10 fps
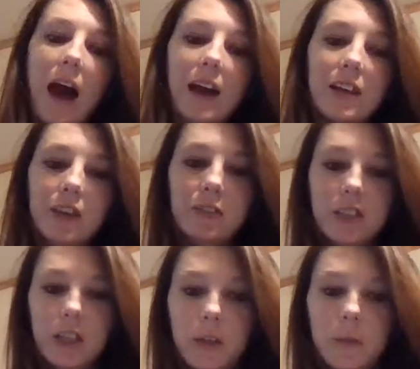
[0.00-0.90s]
Hi
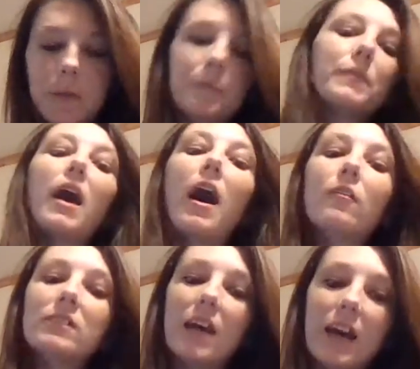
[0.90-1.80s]
YouTube. I
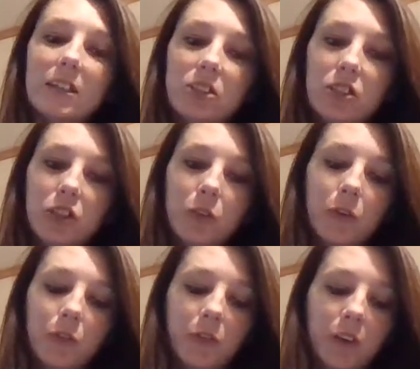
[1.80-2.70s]
was asked to do
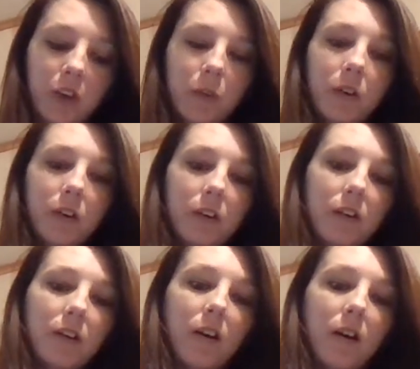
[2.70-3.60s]
a review
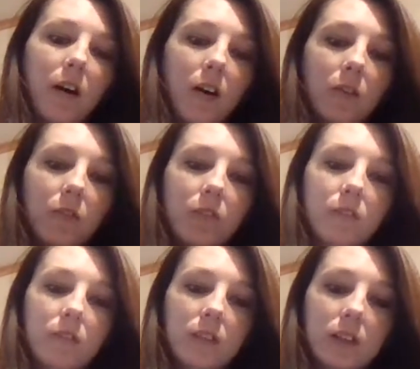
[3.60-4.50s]
on
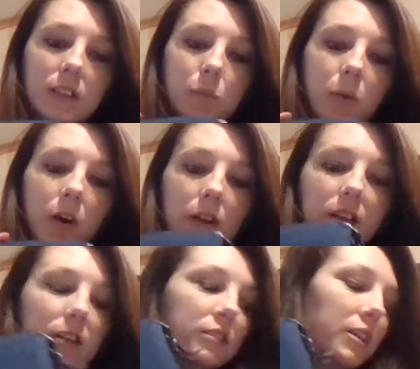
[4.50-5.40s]
this
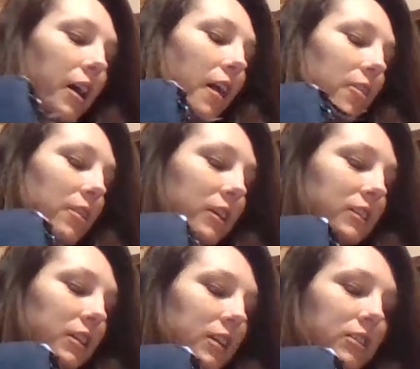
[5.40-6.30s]
product.
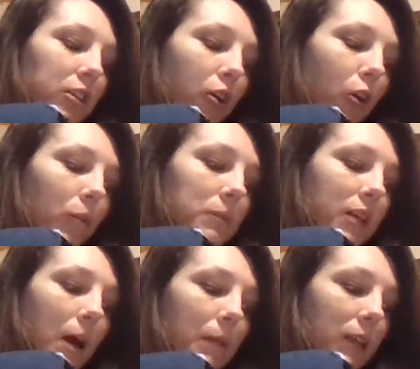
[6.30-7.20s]
This is the Golp
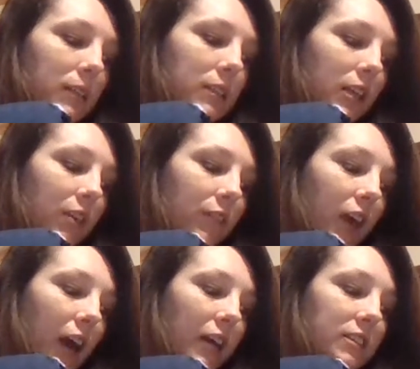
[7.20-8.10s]
Tablet Sleeve
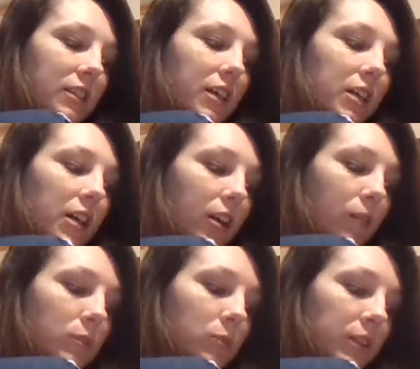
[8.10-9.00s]
Case. It
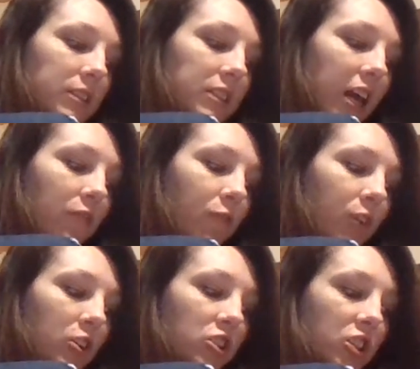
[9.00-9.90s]
comes with stand
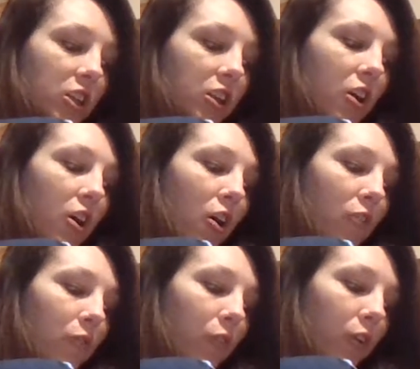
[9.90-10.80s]
function
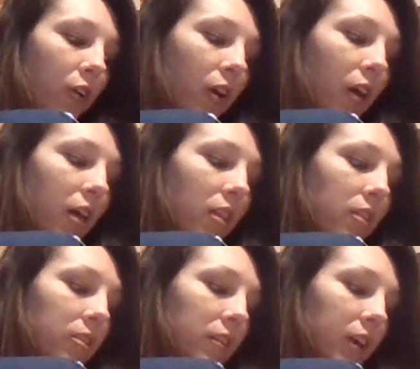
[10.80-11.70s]
for
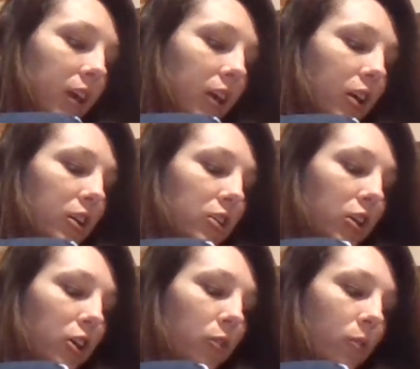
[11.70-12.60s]
the
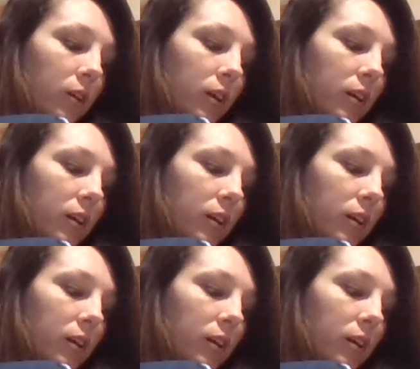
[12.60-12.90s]
new